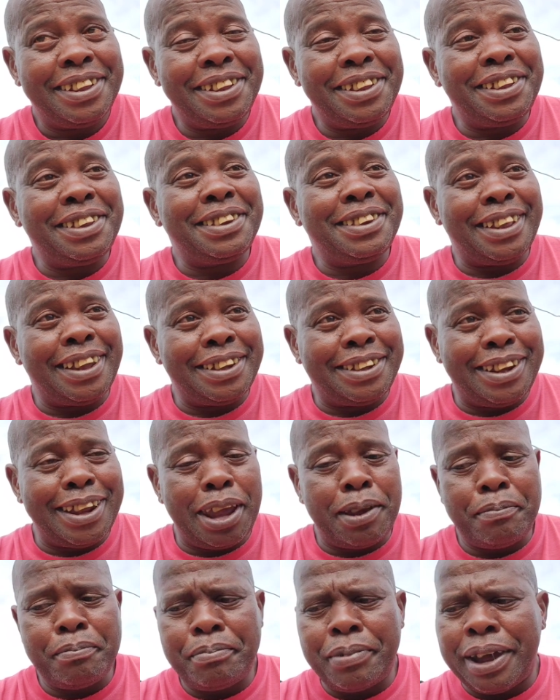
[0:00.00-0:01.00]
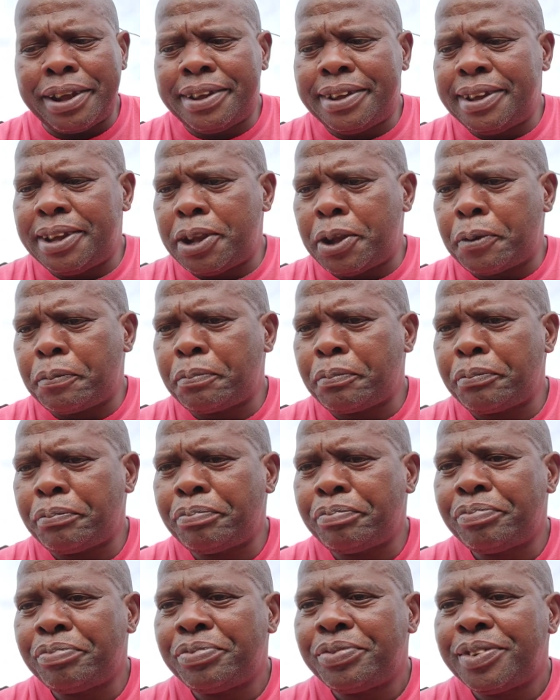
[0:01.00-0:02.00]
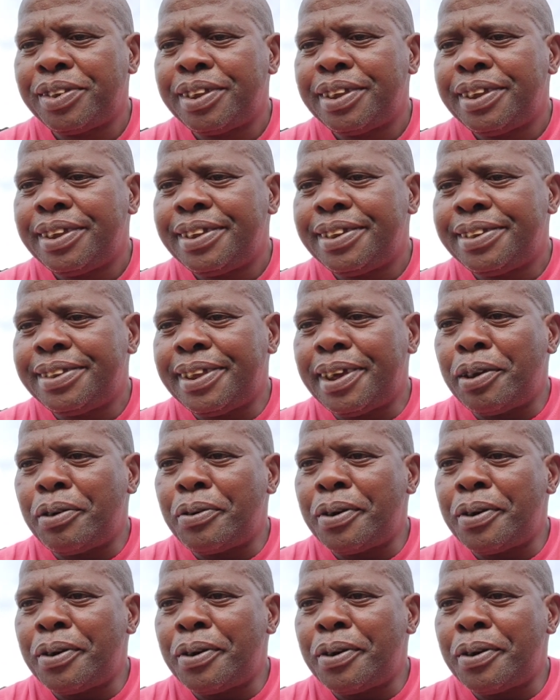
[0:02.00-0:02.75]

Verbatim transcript: in that time, but uh, there